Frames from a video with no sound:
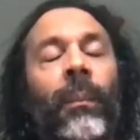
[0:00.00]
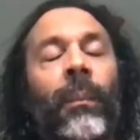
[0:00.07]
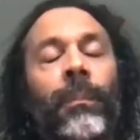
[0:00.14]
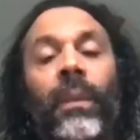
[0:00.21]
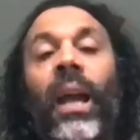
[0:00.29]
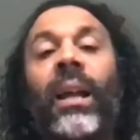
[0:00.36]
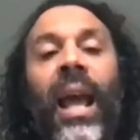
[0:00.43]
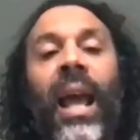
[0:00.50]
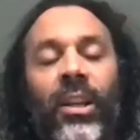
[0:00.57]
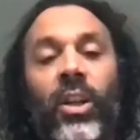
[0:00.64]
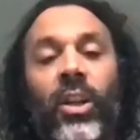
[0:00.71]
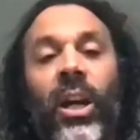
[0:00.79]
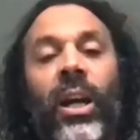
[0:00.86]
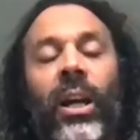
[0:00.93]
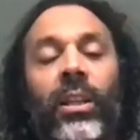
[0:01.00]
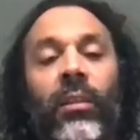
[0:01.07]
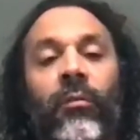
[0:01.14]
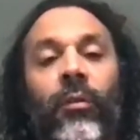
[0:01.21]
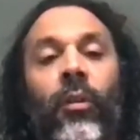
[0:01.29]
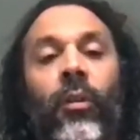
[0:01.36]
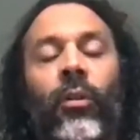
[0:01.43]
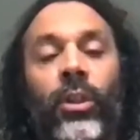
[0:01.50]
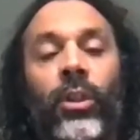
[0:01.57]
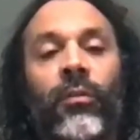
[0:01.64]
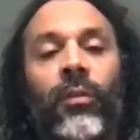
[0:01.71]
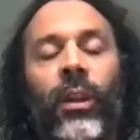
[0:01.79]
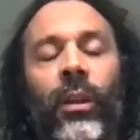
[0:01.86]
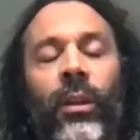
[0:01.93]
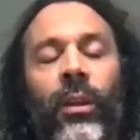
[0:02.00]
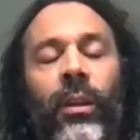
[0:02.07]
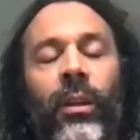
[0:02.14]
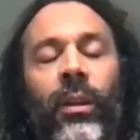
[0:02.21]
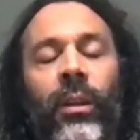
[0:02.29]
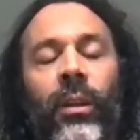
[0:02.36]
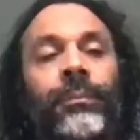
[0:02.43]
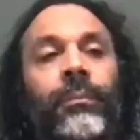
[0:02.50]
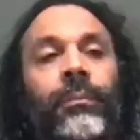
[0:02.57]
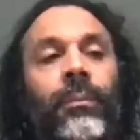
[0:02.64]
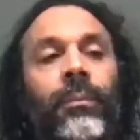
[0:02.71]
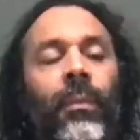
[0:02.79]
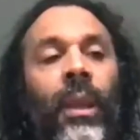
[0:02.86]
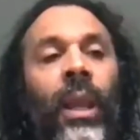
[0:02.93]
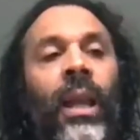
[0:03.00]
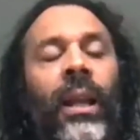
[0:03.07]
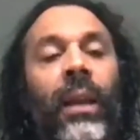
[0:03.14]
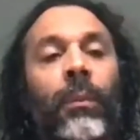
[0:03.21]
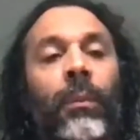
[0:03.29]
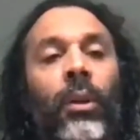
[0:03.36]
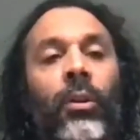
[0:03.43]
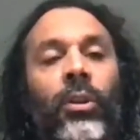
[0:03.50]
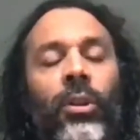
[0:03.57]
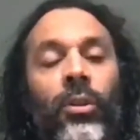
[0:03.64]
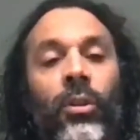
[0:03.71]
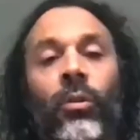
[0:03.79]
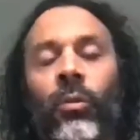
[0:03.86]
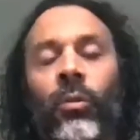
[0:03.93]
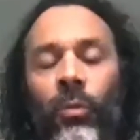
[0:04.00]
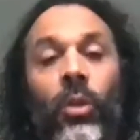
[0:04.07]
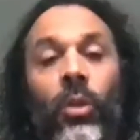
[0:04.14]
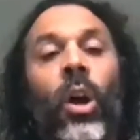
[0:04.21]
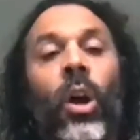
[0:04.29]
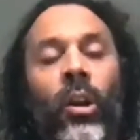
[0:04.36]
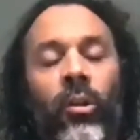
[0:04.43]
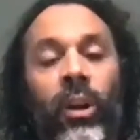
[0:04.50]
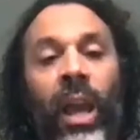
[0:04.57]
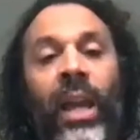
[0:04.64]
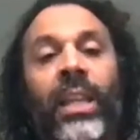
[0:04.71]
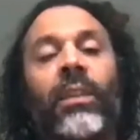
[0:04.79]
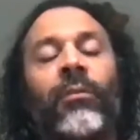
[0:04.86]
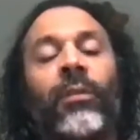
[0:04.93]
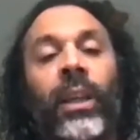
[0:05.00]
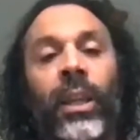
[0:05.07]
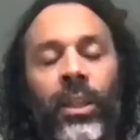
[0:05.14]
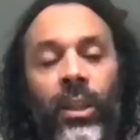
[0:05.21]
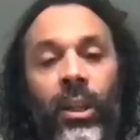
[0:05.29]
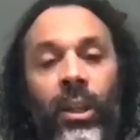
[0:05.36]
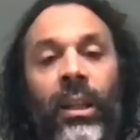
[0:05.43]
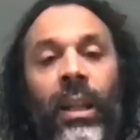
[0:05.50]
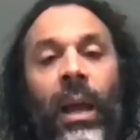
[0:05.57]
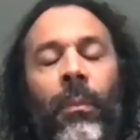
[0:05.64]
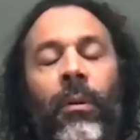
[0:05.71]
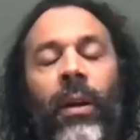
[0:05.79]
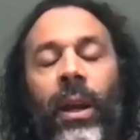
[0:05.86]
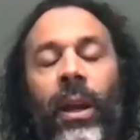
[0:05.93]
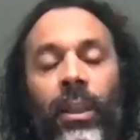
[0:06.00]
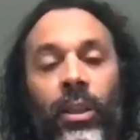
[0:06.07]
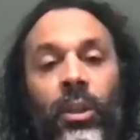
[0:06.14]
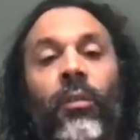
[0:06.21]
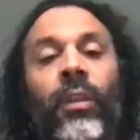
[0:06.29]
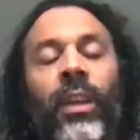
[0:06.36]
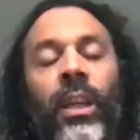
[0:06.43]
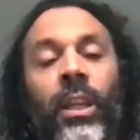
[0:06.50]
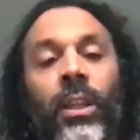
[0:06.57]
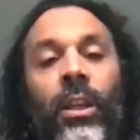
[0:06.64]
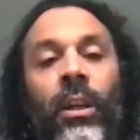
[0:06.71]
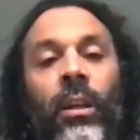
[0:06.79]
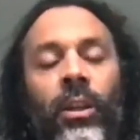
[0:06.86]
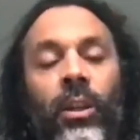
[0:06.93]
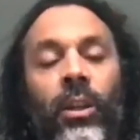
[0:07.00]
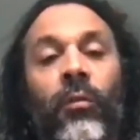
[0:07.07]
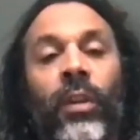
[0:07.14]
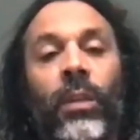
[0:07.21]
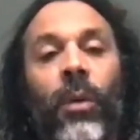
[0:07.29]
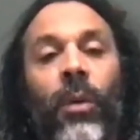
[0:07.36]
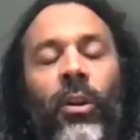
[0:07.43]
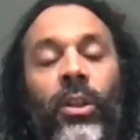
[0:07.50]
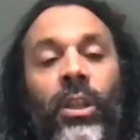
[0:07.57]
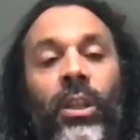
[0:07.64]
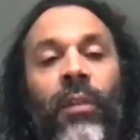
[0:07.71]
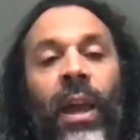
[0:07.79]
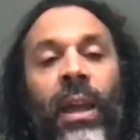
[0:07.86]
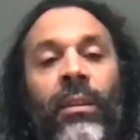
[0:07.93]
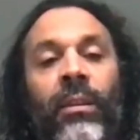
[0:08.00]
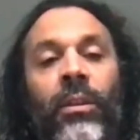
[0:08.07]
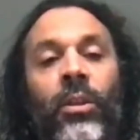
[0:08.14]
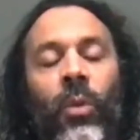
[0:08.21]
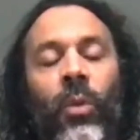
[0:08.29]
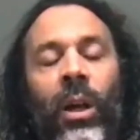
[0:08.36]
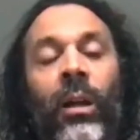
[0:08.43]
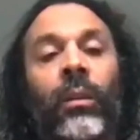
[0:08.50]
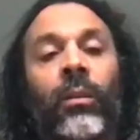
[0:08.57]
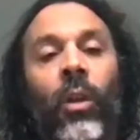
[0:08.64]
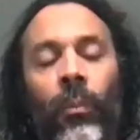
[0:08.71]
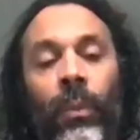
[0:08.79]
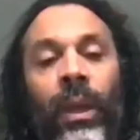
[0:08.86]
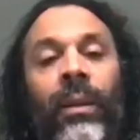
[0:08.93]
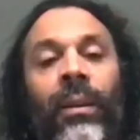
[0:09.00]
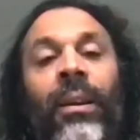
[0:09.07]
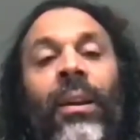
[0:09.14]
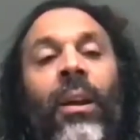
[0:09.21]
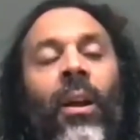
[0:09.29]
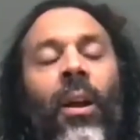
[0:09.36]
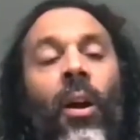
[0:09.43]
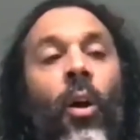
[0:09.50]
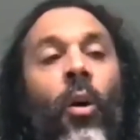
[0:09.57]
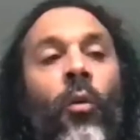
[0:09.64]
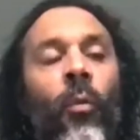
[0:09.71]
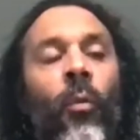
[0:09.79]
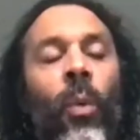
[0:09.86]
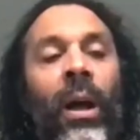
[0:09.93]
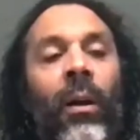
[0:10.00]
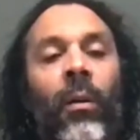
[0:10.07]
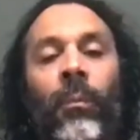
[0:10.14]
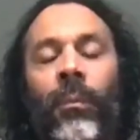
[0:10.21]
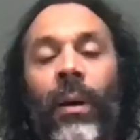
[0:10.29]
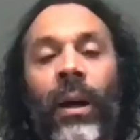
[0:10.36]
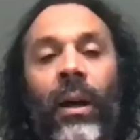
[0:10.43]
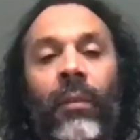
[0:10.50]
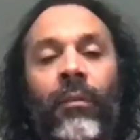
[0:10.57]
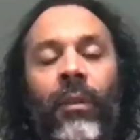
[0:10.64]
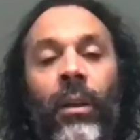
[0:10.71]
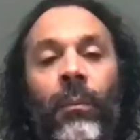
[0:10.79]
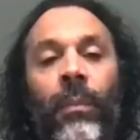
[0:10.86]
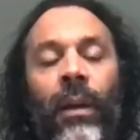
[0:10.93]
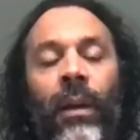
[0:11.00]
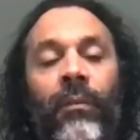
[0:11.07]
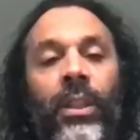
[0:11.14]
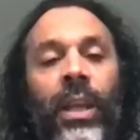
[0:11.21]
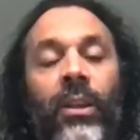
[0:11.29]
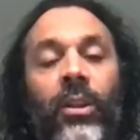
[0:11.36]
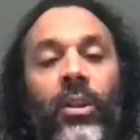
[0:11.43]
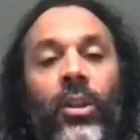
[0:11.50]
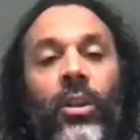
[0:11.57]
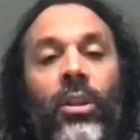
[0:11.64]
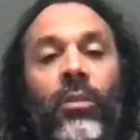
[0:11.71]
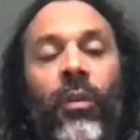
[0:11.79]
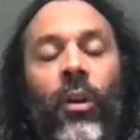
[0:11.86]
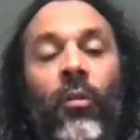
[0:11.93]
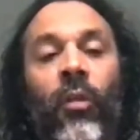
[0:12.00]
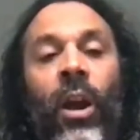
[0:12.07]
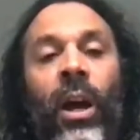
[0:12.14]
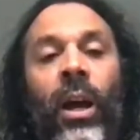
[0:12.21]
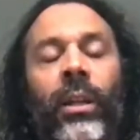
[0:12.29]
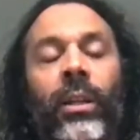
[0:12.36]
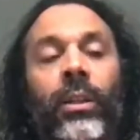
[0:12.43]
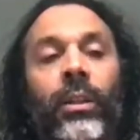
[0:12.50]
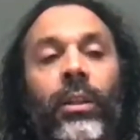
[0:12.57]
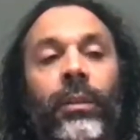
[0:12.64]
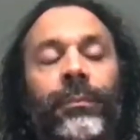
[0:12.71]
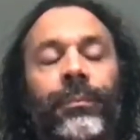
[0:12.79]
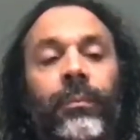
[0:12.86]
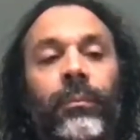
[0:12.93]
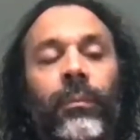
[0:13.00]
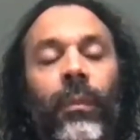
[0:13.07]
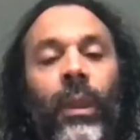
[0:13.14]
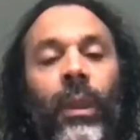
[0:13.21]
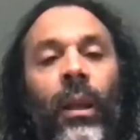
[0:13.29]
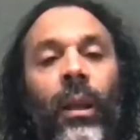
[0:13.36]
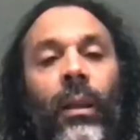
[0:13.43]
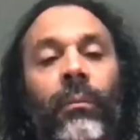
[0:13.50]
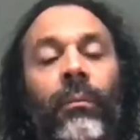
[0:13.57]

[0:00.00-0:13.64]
an energizing force that can enable us to work creatively, to collaborate to these positive ends, while not being overwhelmed by the tensions that arise. Yeah.